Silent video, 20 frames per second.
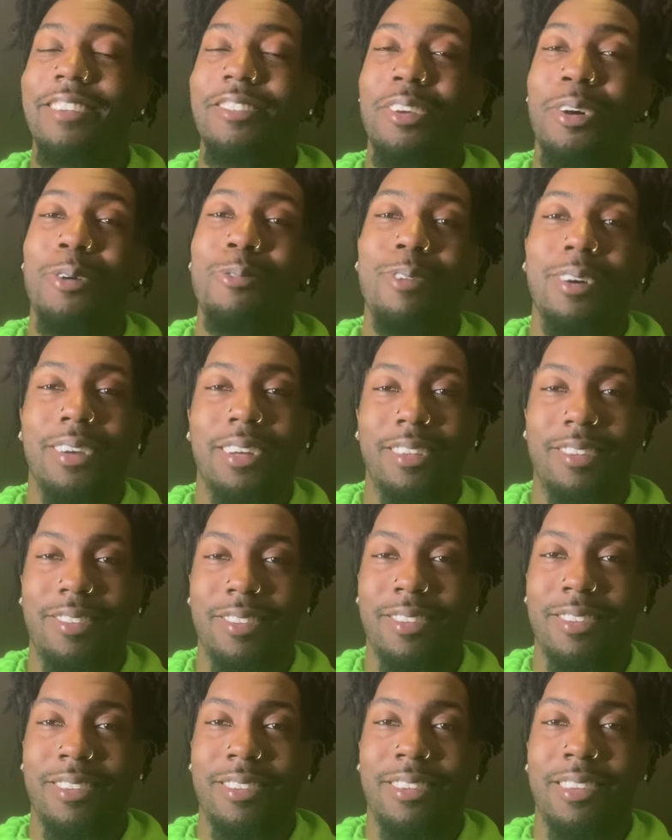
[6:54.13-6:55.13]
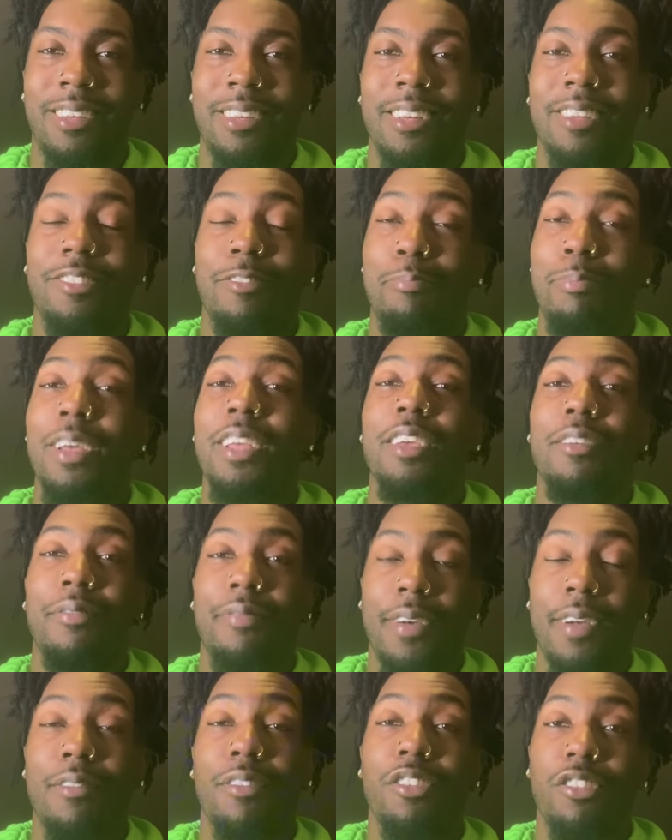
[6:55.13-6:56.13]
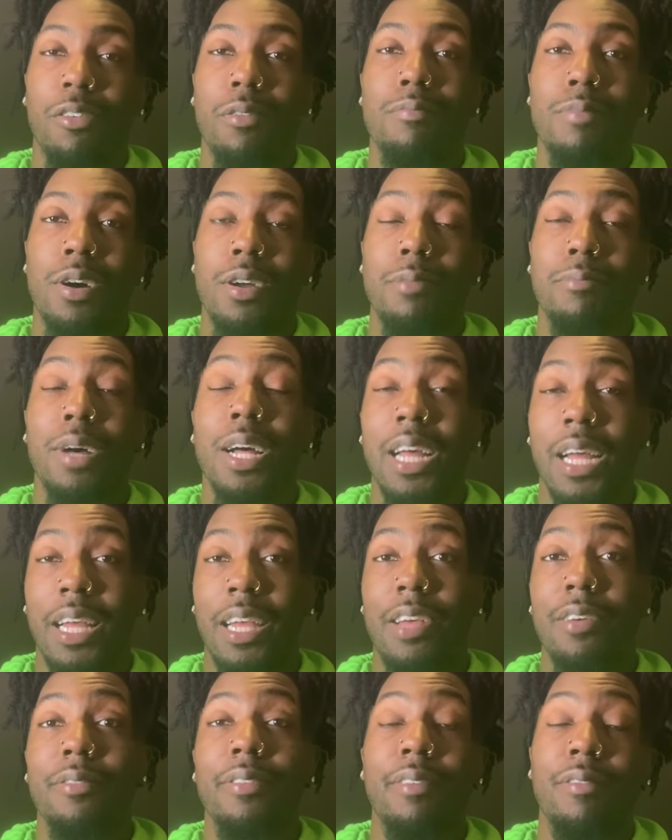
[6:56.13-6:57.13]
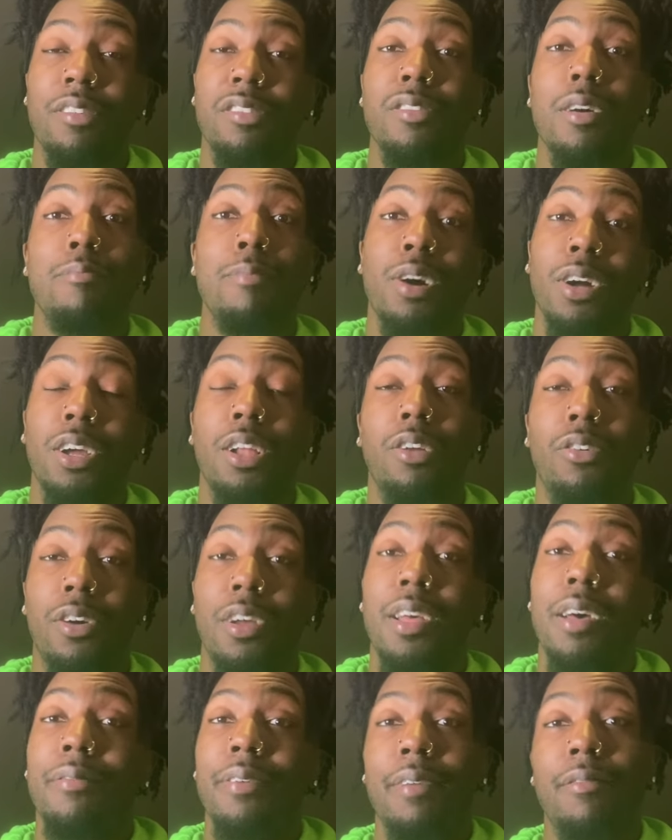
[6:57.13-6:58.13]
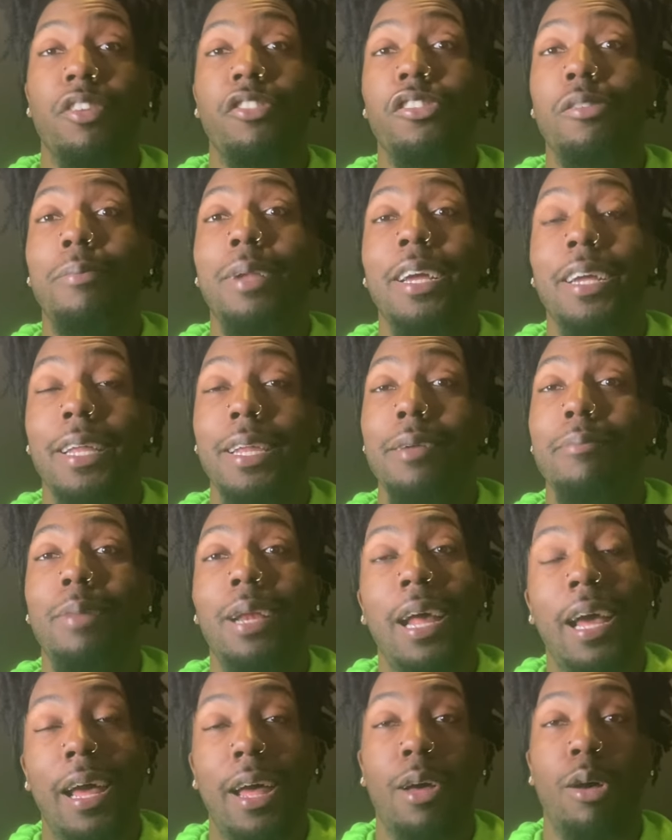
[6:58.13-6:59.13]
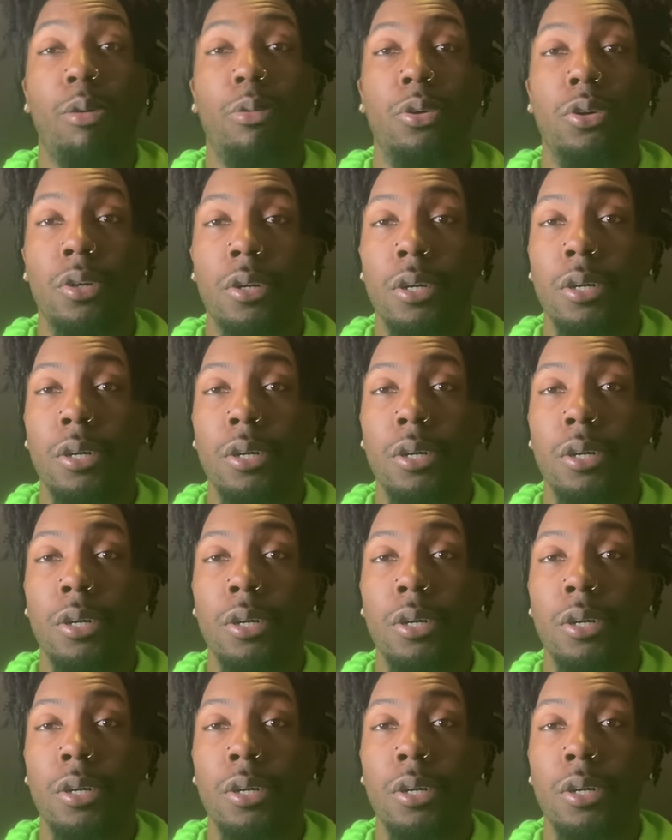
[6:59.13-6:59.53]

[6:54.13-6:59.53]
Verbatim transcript: as always, it's been your favorite show, Bang Bang, your favorite show, Bangalore. your favorite show, Blickety Blow.